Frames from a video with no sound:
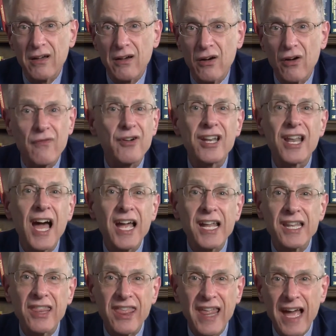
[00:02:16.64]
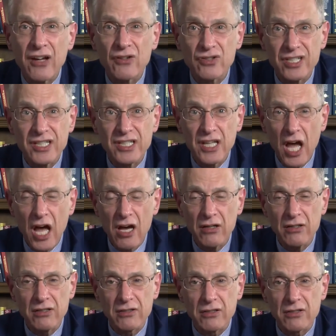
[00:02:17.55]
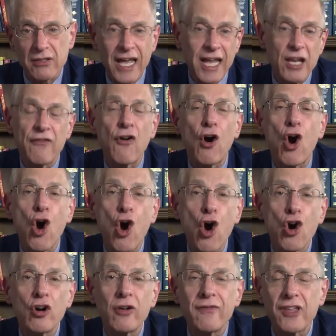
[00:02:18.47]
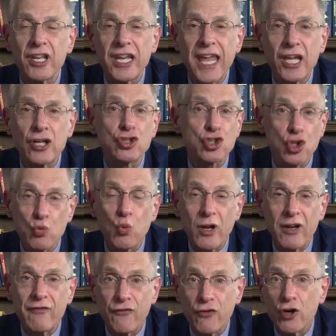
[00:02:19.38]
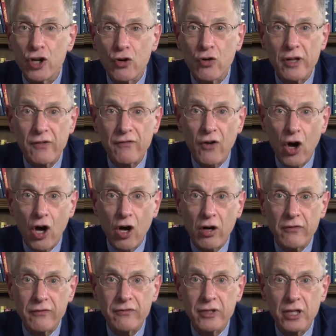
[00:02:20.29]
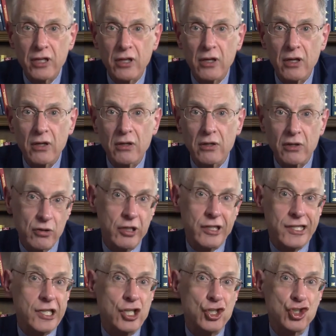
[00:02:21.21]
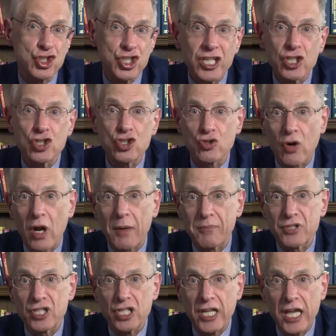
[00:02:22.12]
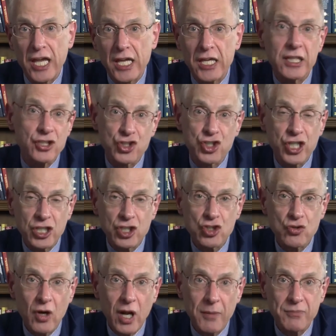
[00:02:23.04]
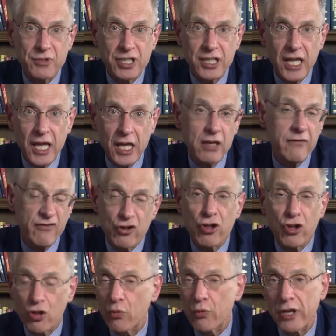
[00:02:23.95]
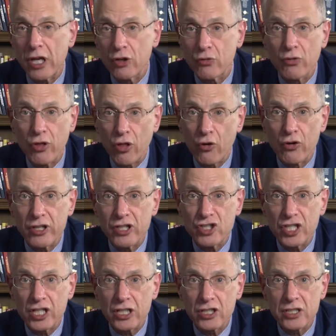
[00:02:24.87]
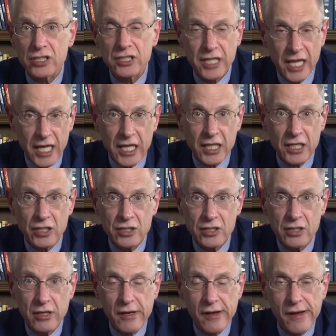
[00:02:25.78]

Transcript: over nine thousand dollars. And if all of the nails on one foot are involved, you're going to need six drops a day, and six drops a day for the three hundred thirty-six days.